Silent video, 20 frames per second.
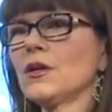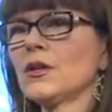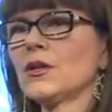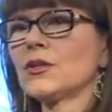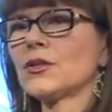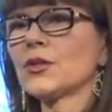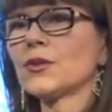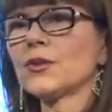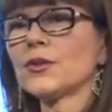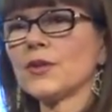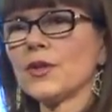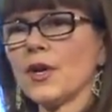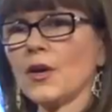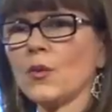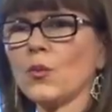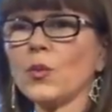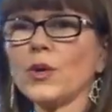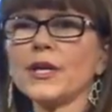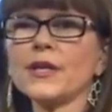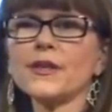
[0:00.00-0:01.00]
So
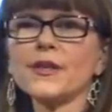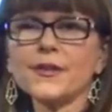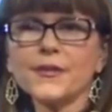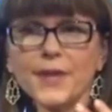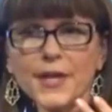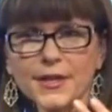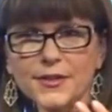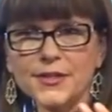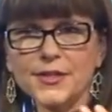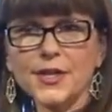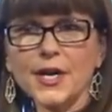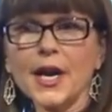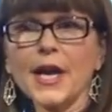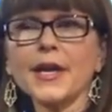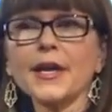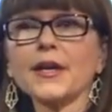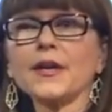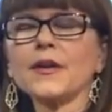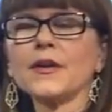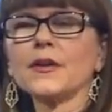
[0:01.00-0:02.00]
one of the things
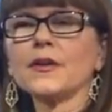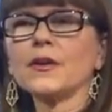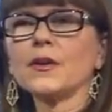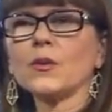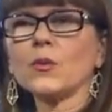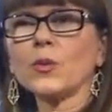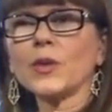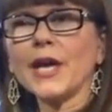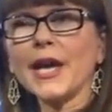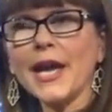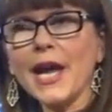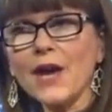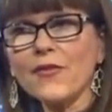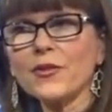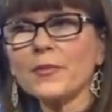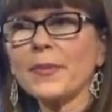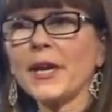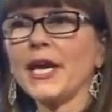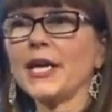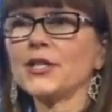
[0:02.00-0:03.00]
that when I have
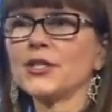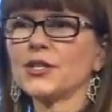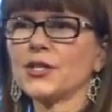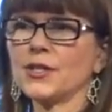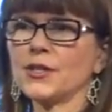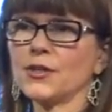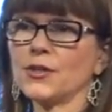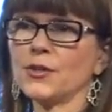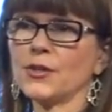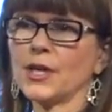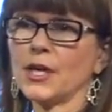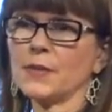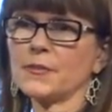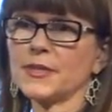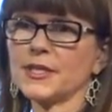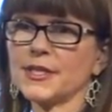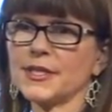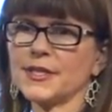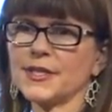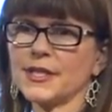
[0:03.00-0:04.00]
a patient who
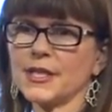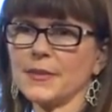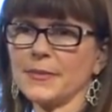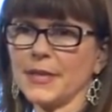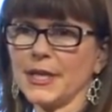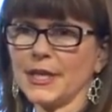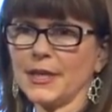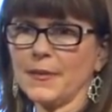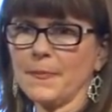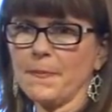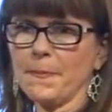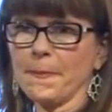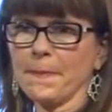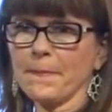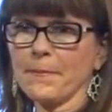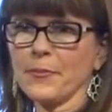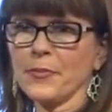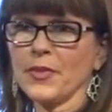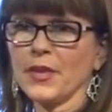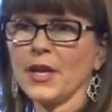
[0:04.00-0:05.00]
comes to see me,
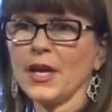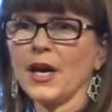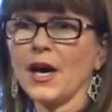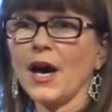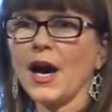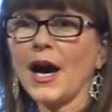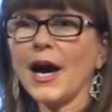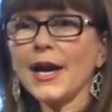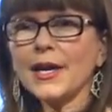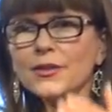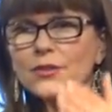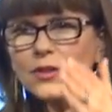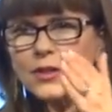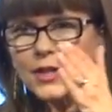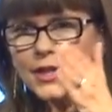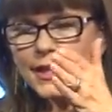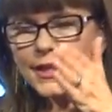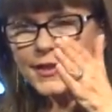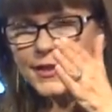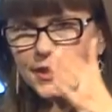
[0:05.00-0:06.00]
I
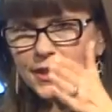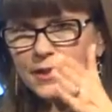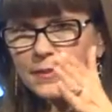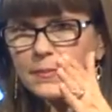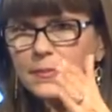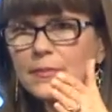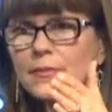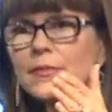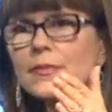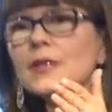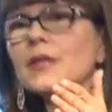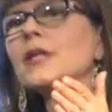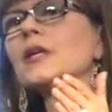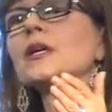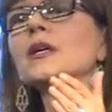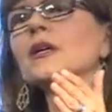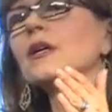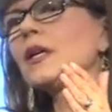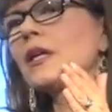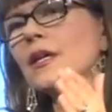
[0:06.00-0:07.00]
look at them
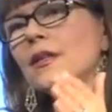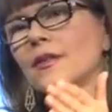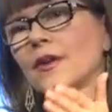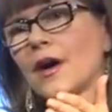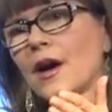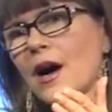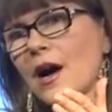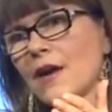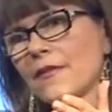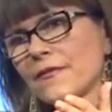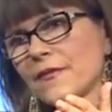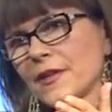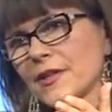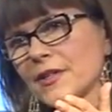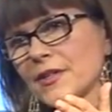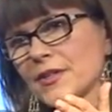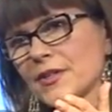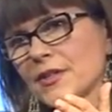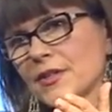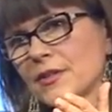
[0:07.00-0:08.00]
in the
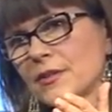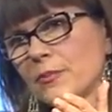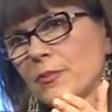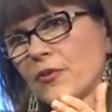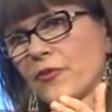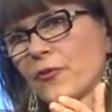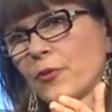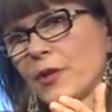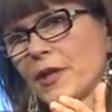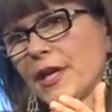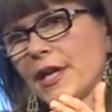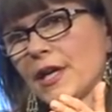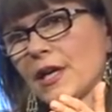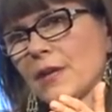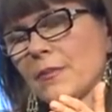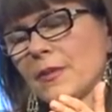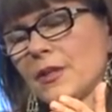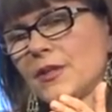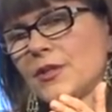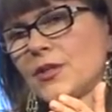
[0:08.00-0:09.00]
office before they
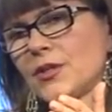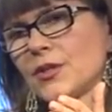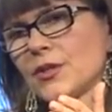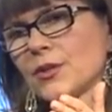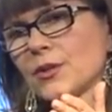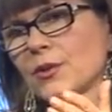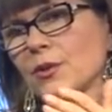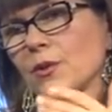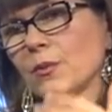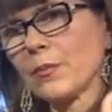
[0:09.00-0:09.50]
come into